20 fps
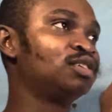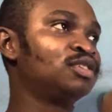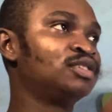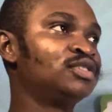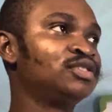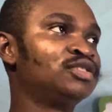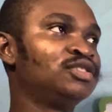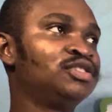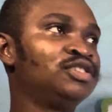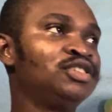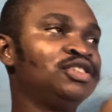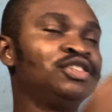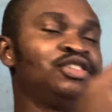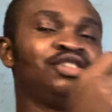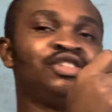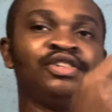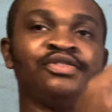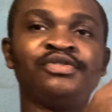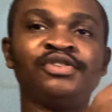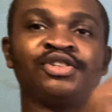the
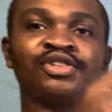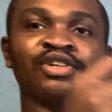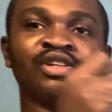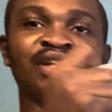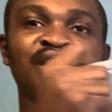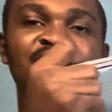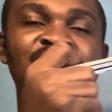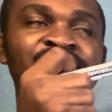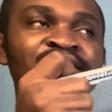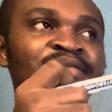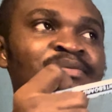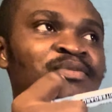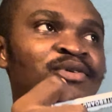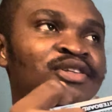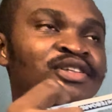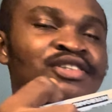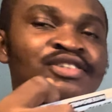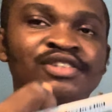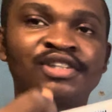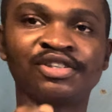Divisional
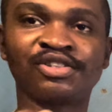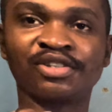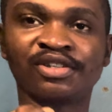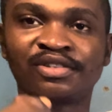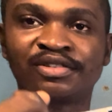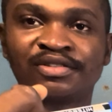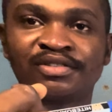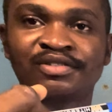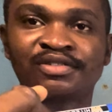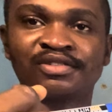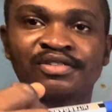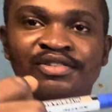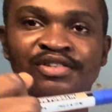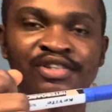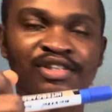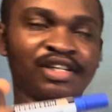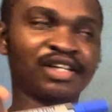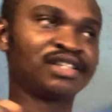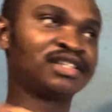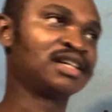Police Station,
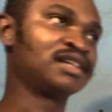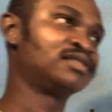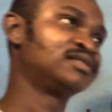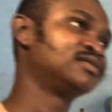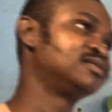Ikeja,